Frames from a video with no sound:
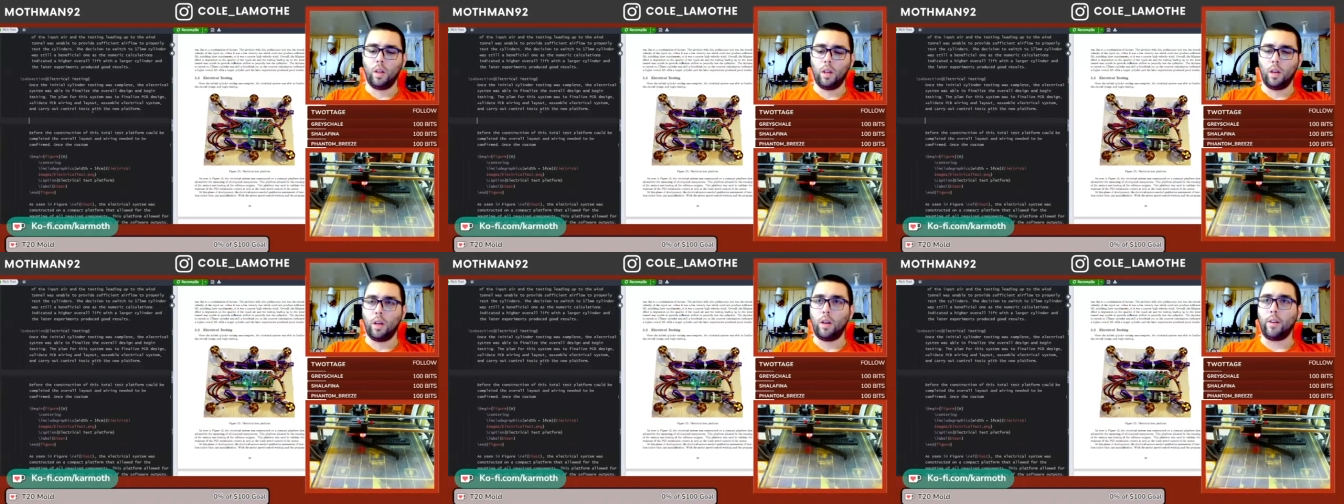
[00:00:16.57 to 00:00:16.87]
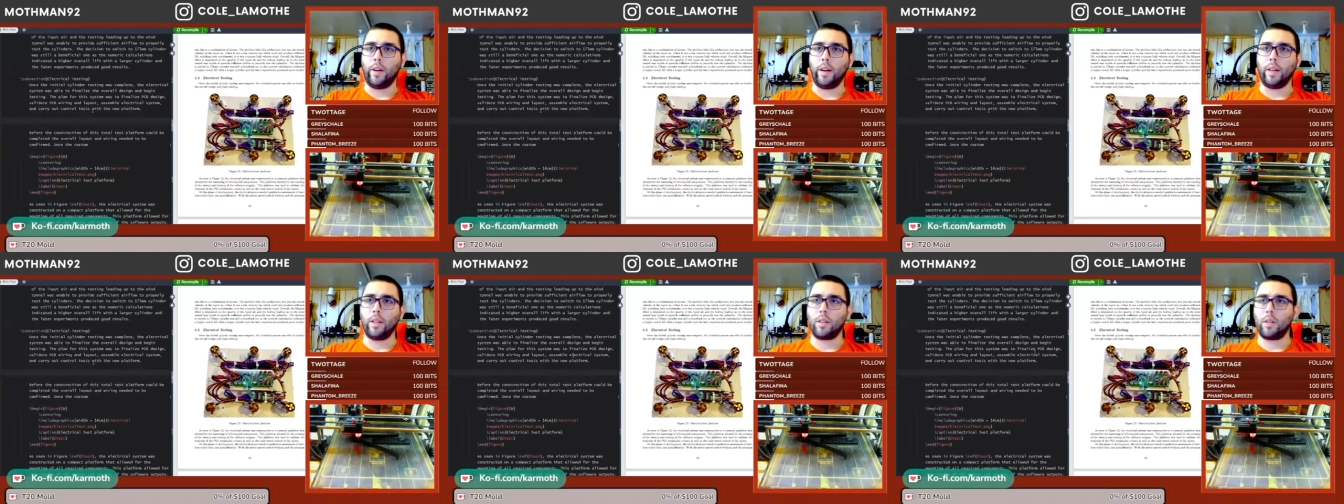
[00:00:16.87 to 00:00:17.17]
All
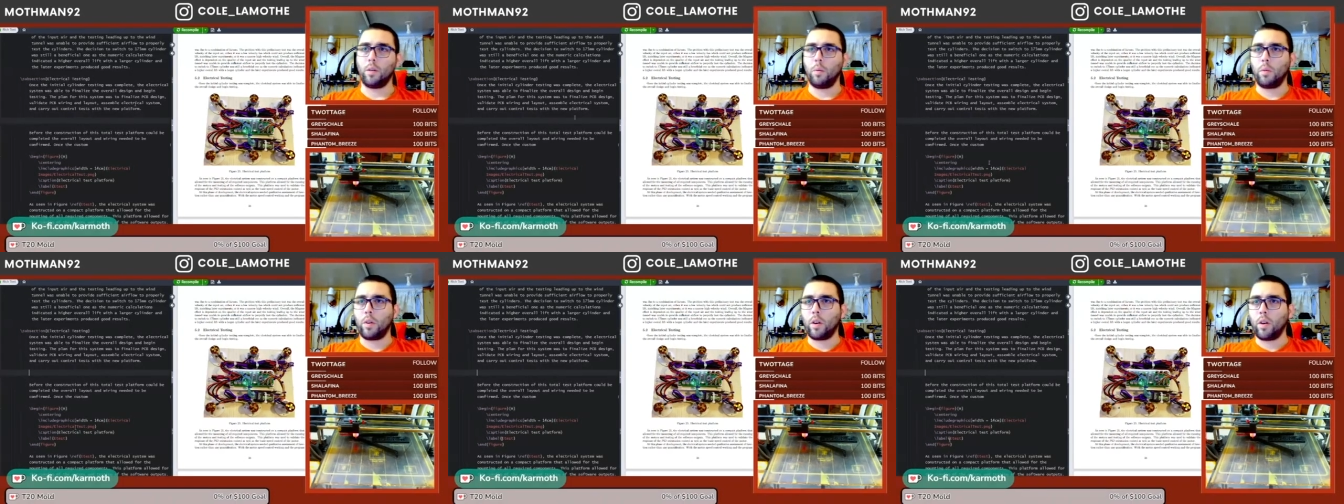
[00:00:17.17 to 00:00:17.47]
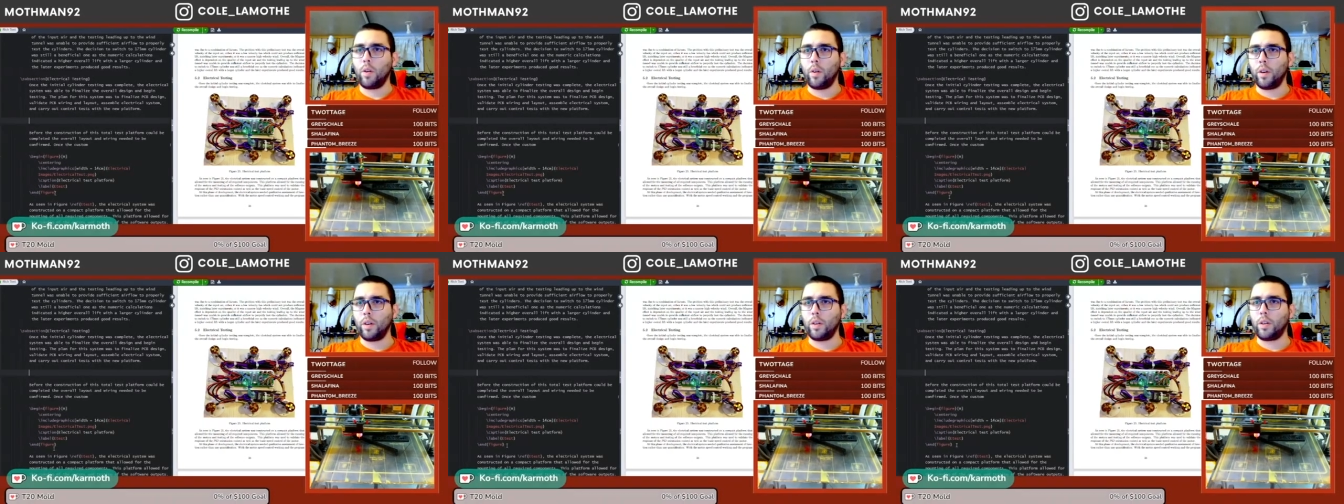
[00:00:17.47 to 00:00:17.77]
right, so we're
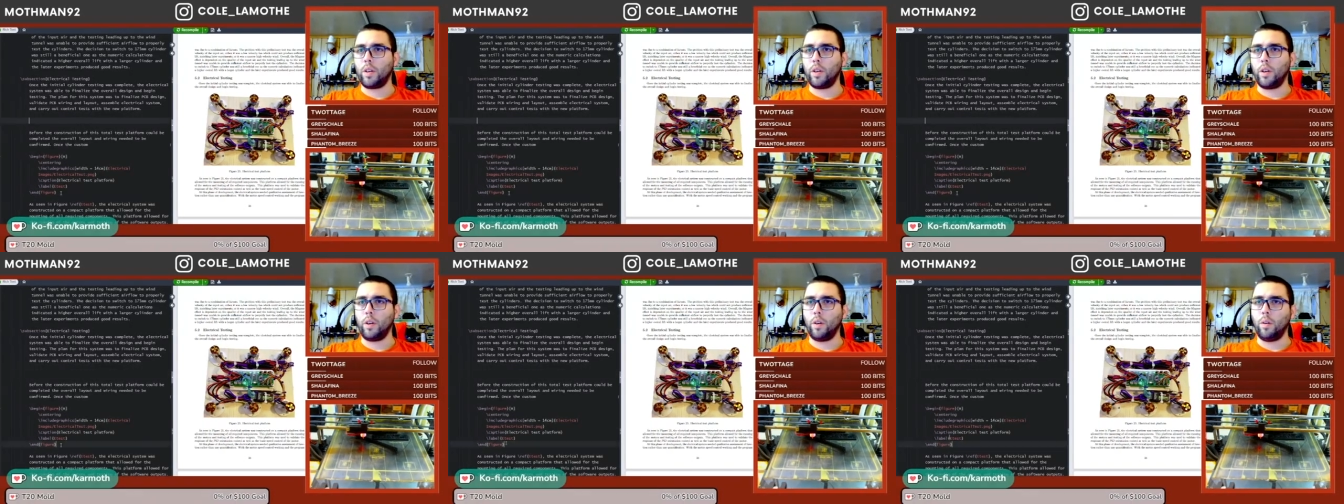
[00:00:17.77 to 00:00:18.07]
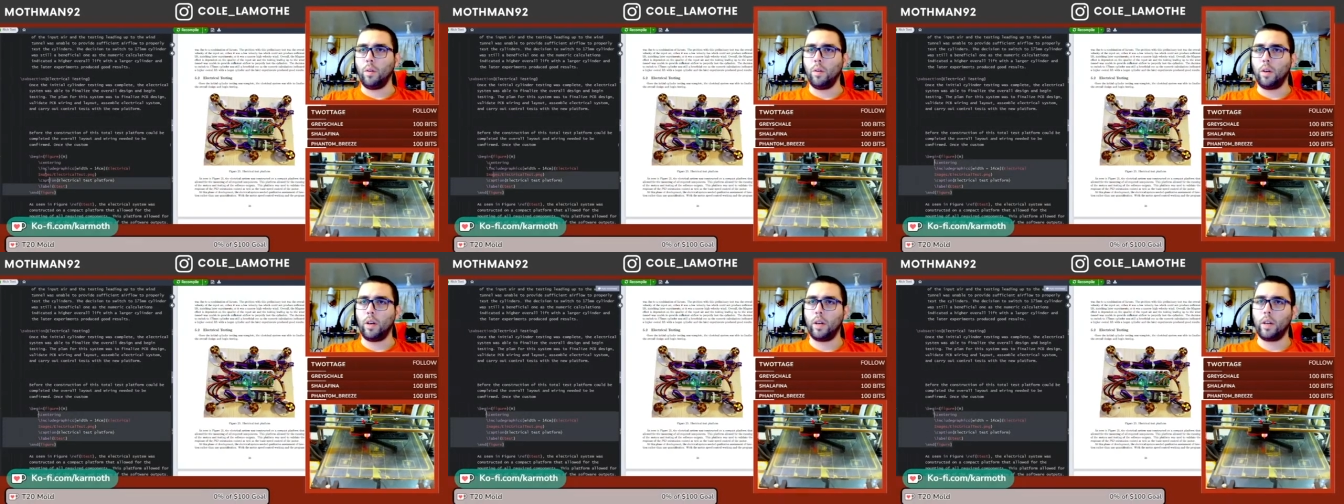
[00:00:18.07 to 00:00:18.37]
going
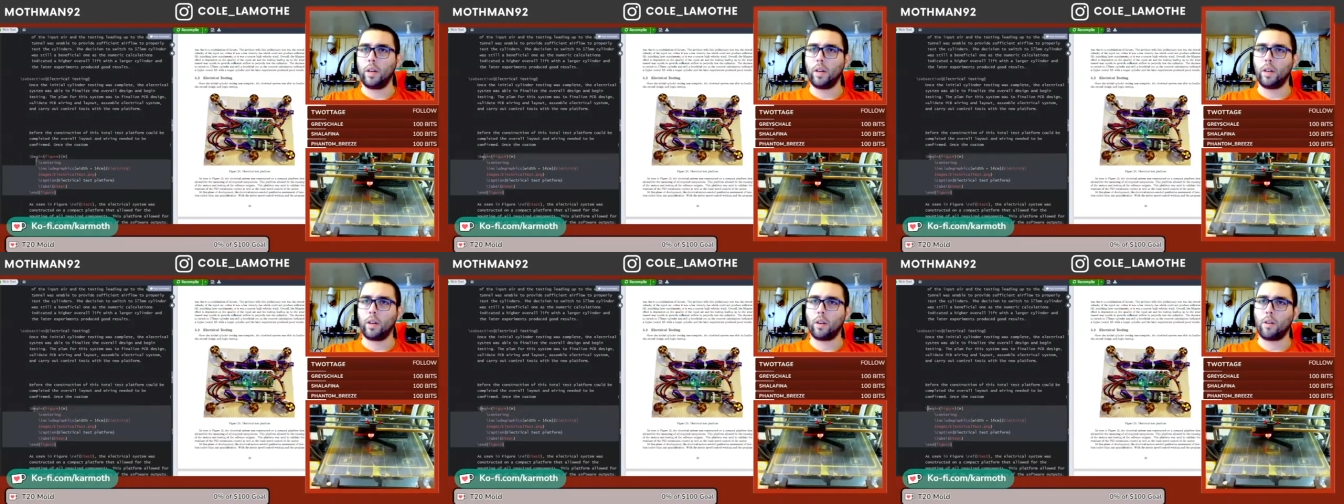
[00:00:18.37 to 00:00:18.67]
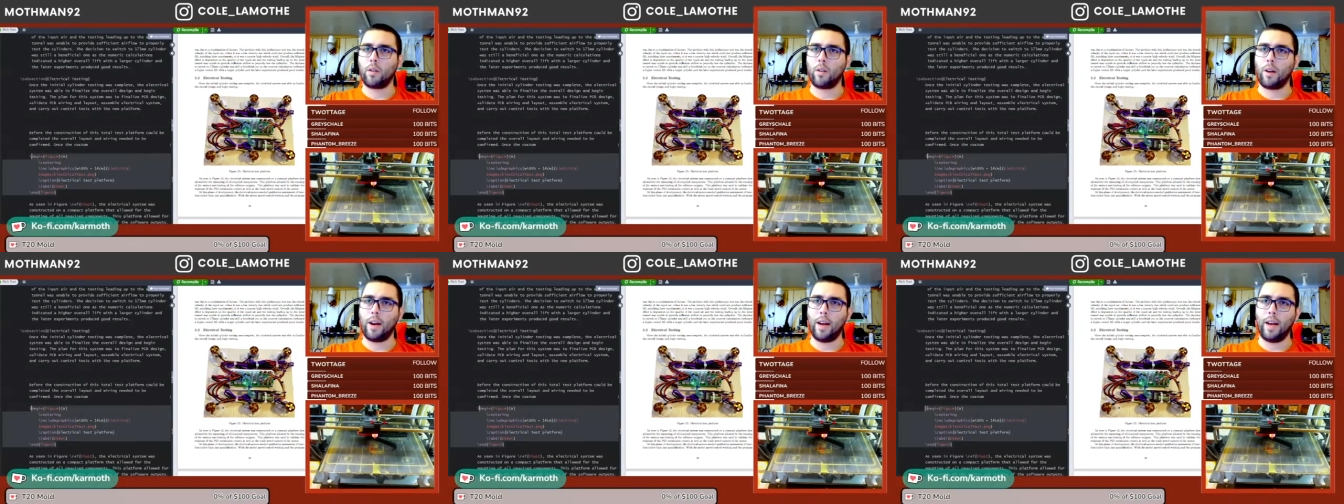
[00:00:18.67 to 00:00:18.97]
to
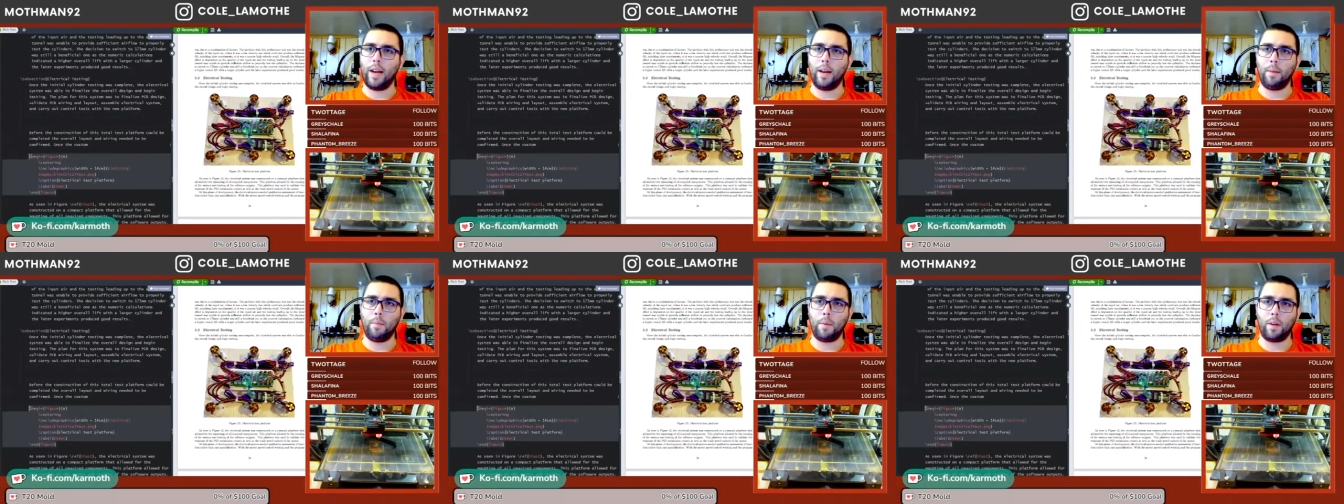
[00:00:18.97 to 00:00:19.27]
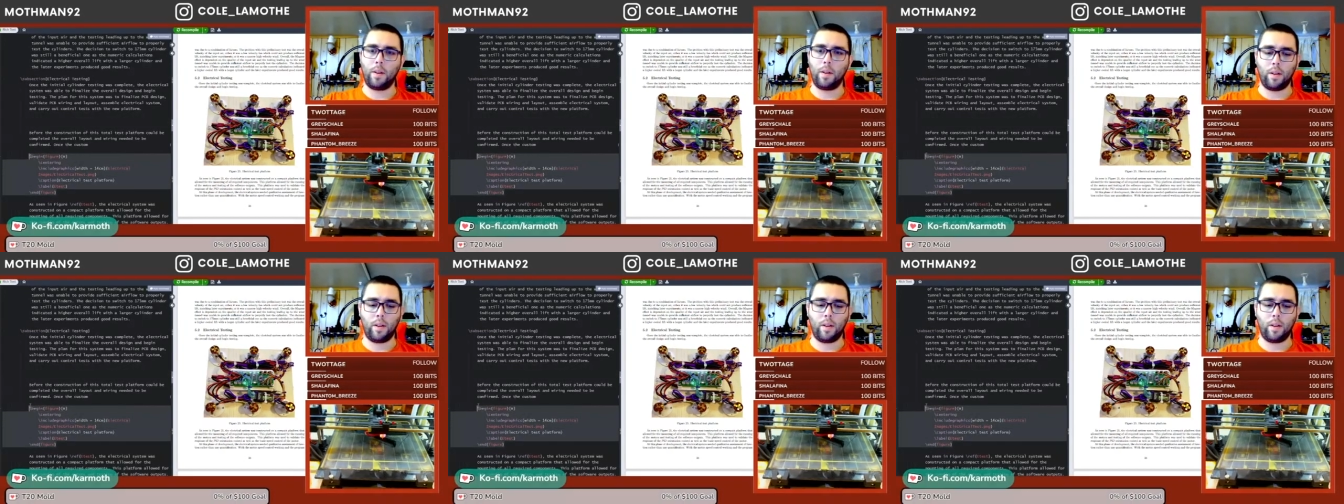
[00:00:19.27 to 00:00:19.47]
grab